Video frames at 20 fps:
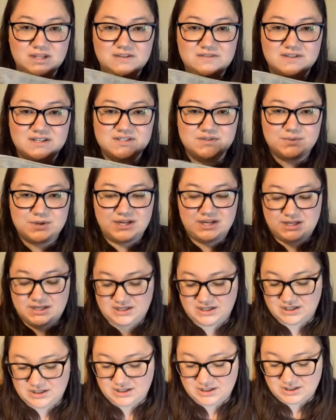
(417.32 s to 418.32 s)
this right
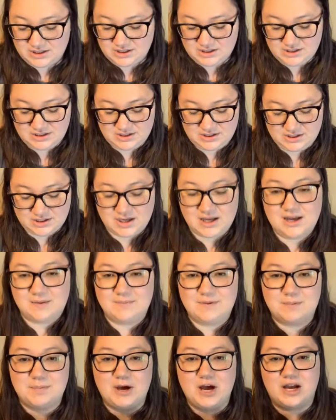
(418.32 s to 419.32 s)
here,
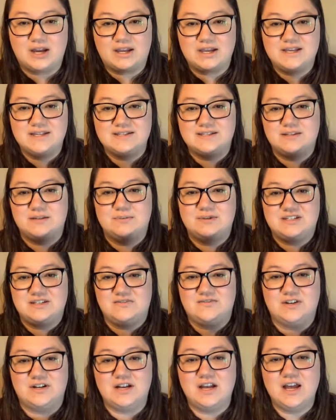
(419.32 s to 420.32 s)
um, the pocket is a little bit
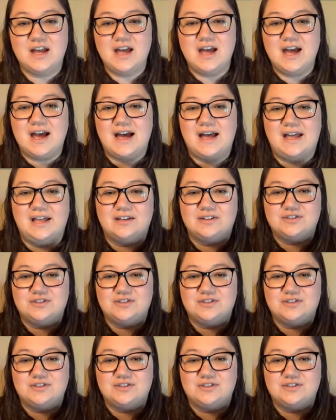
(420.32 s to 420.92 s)
different. I